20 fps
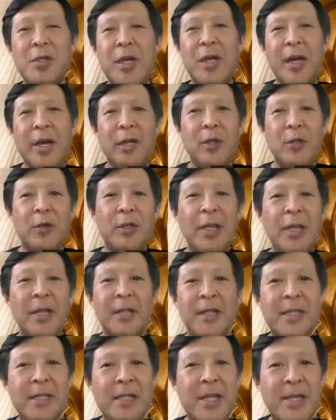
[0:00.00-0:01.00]
look
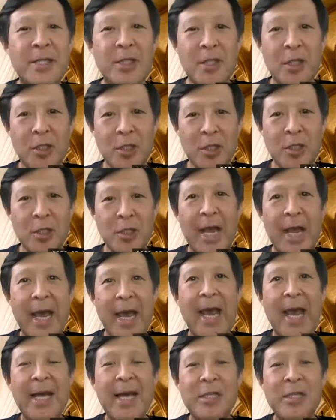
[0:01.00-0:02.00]
at these lessons
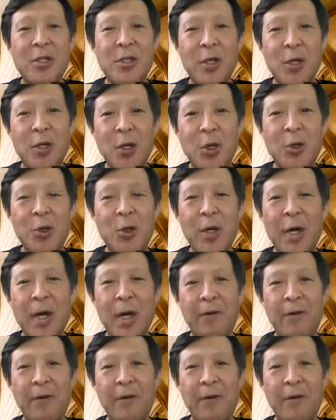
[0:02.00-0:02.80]
as you